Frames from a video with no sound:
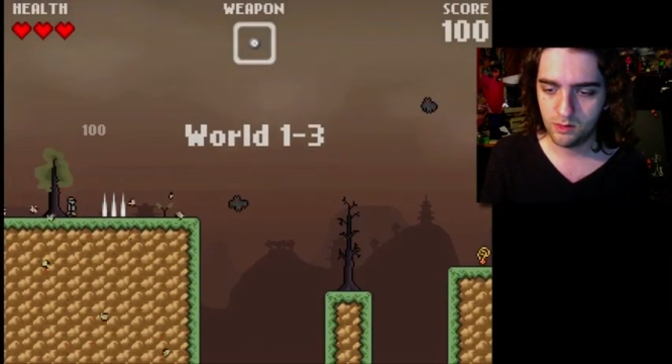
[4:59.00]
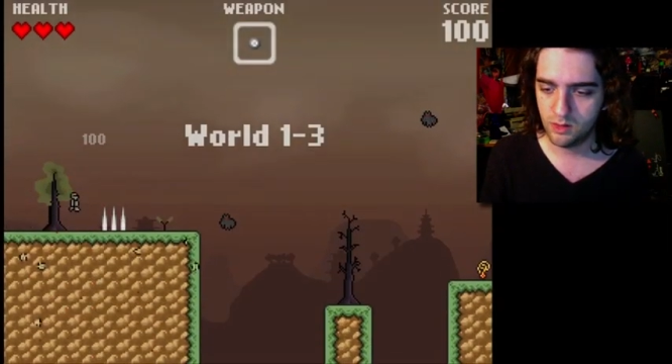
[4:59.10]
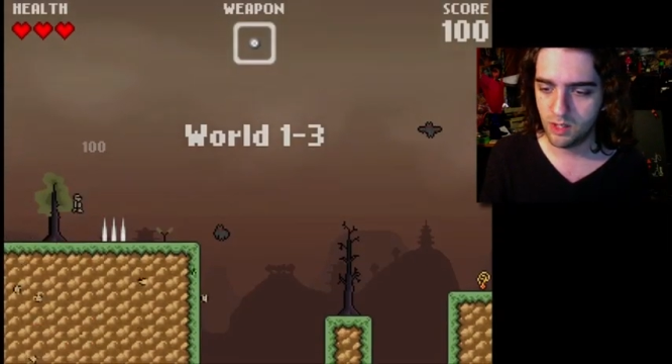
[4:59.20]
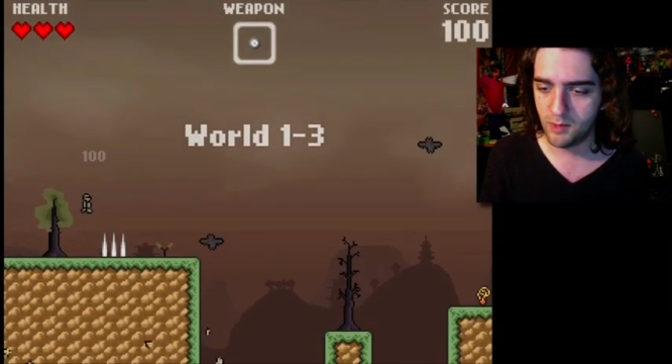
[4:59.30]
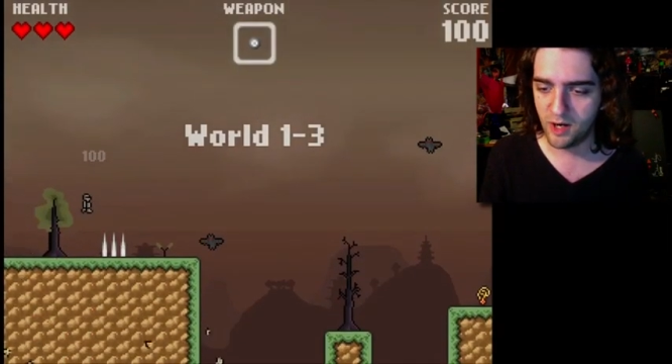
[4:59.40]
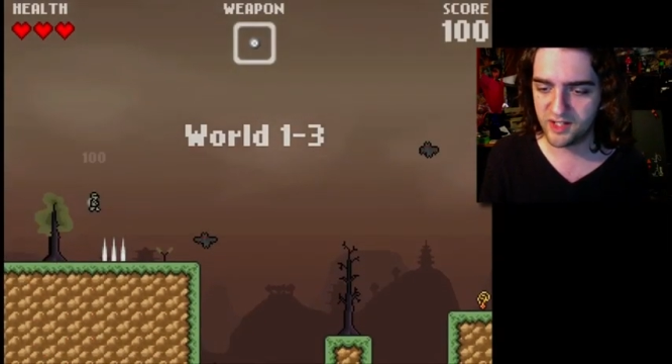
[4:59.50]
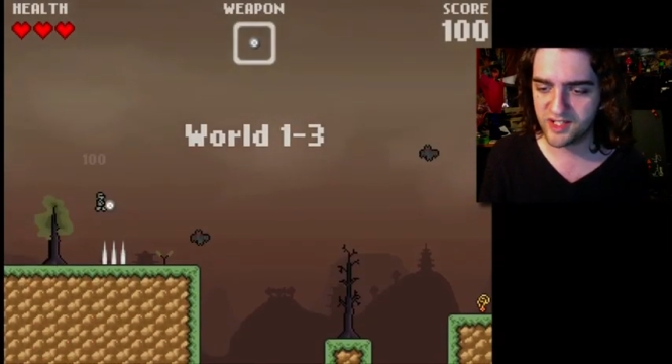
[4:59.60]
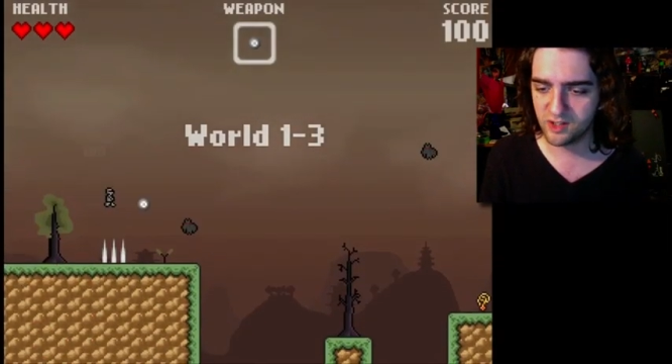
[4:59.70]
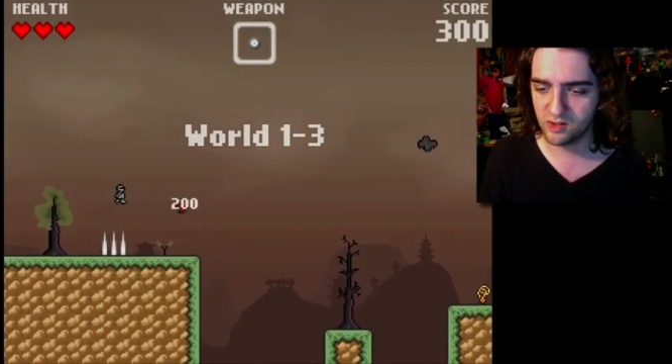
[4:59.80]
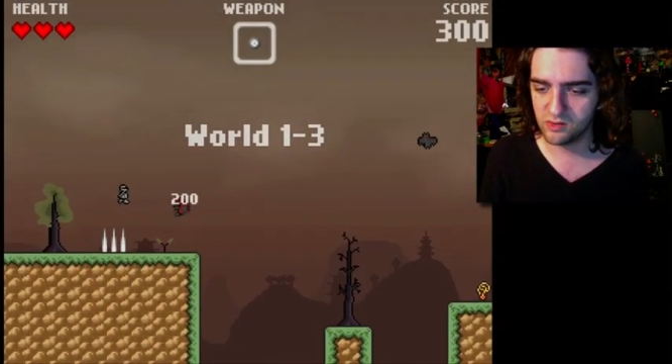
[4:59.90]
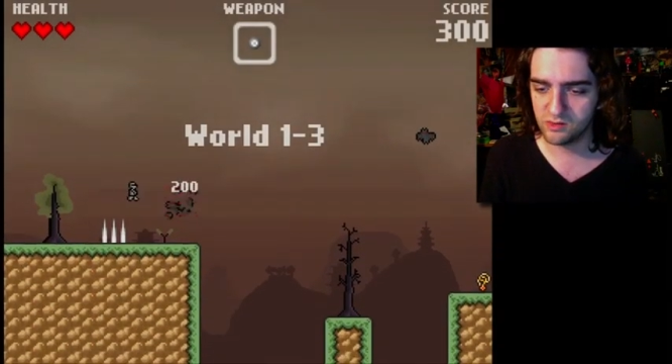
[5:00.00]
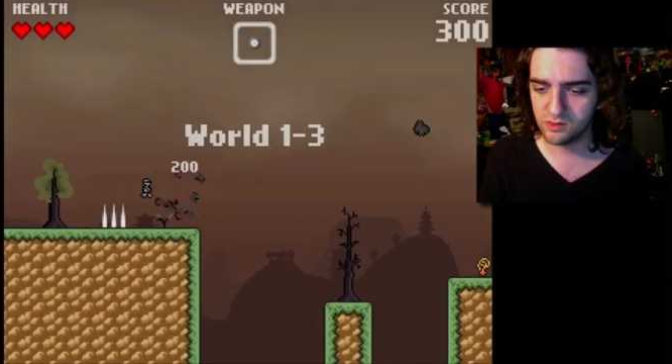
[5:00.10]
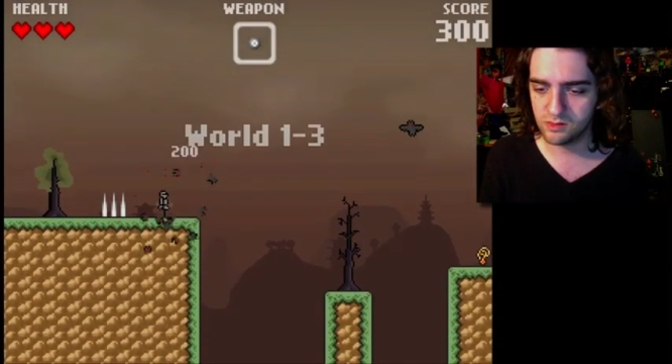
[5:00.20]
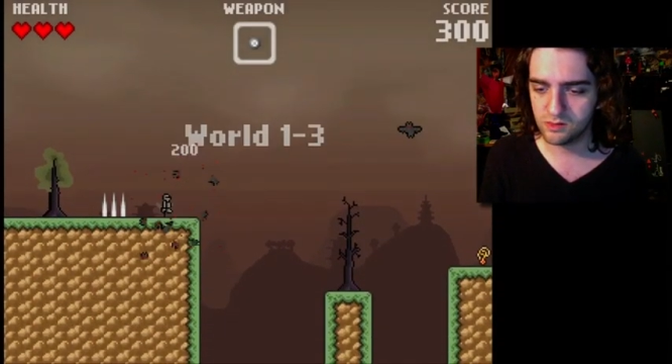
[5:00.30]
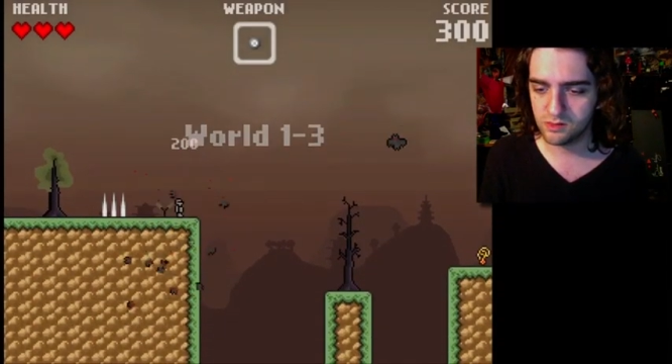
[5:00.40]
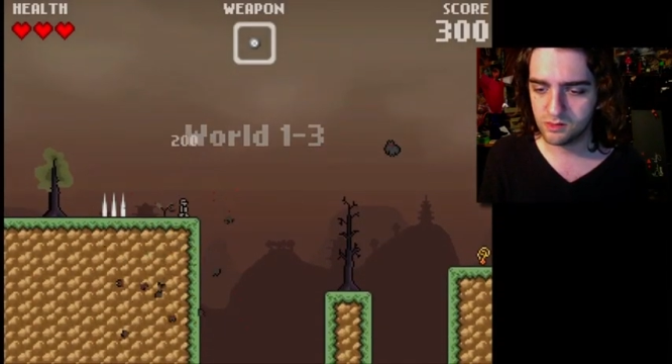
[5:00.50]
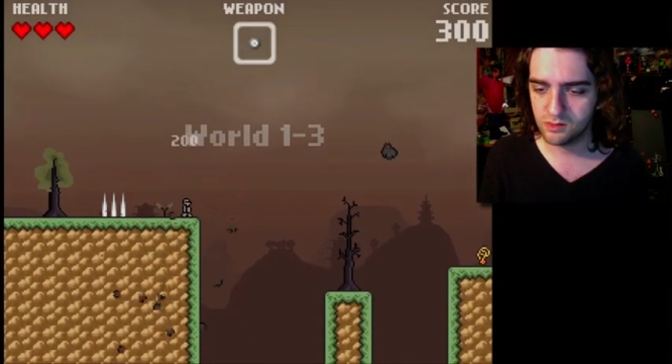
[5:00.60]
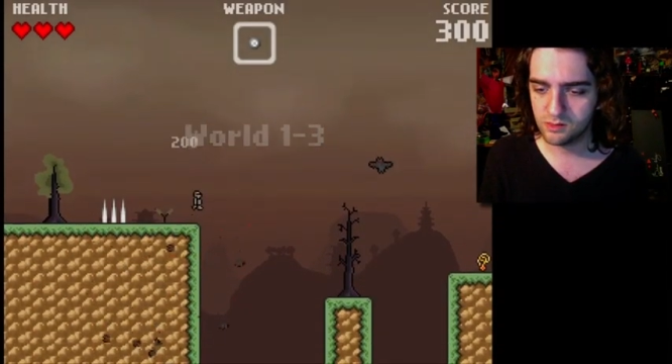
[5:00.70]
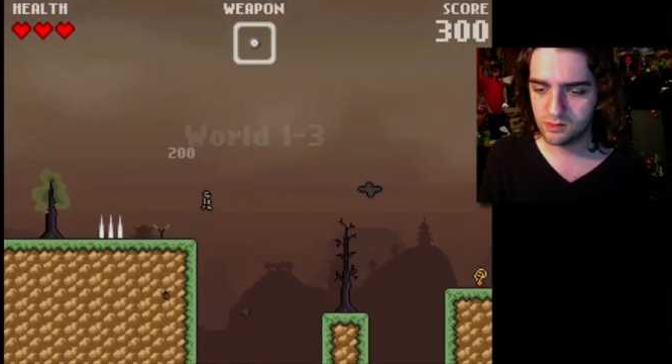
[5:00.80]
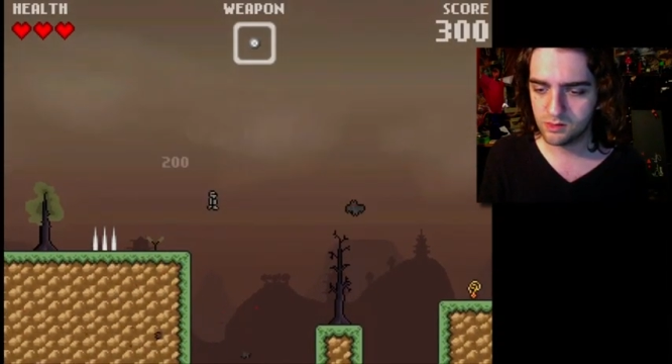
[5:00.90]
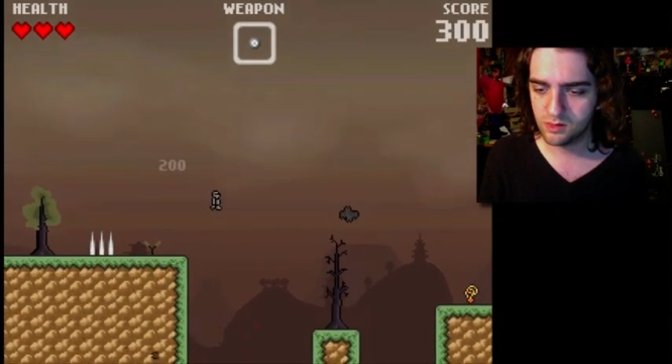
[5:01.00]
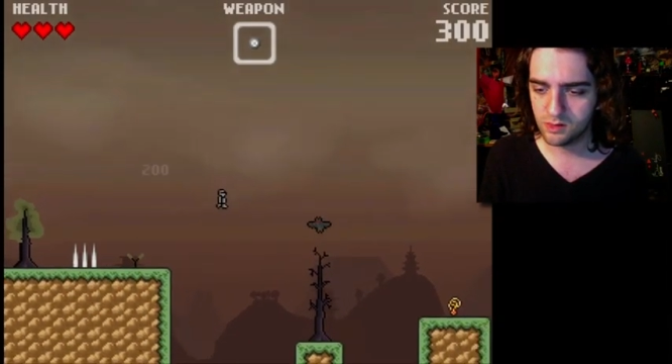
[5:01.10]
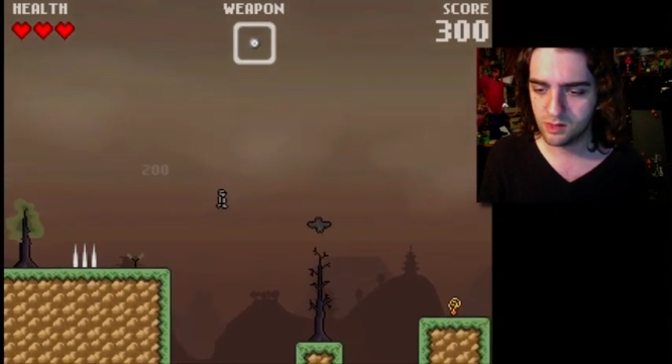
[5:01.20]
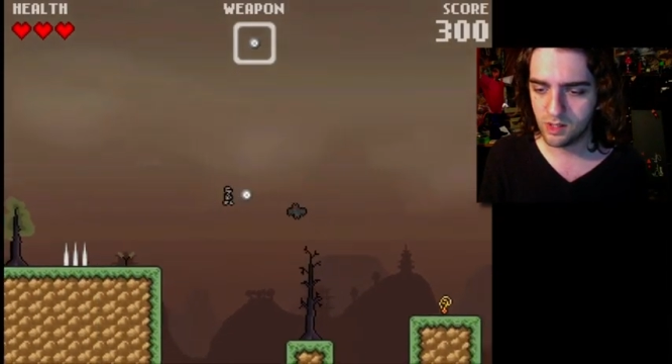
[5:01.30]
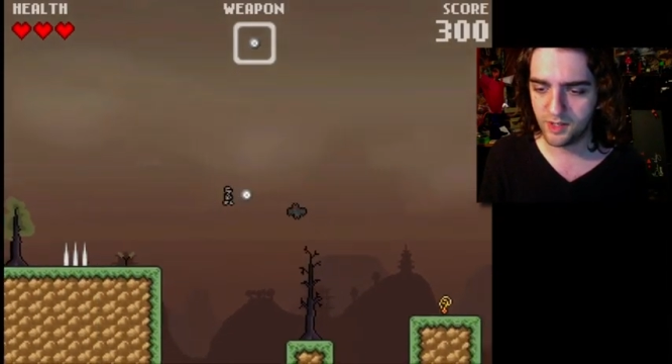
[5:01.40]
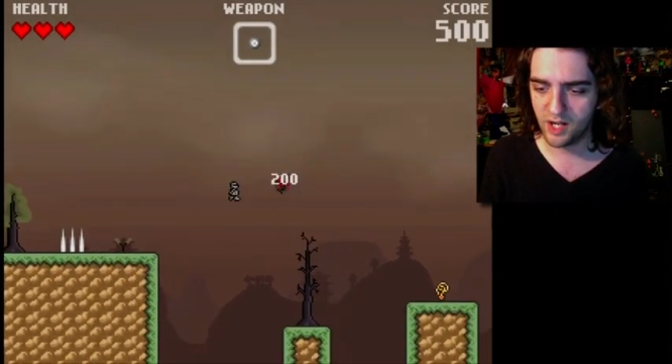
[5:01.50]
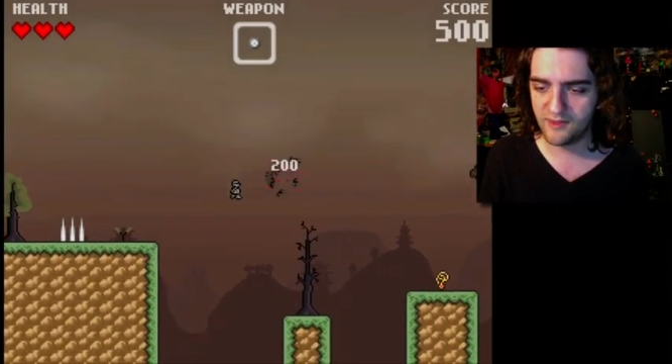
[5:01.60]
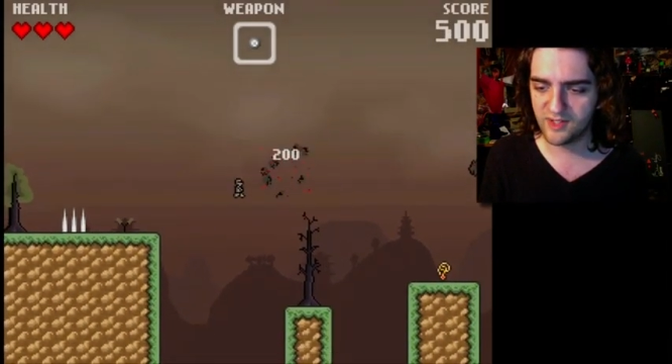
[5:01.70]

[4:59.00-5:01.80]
Am I still I mean, I haven't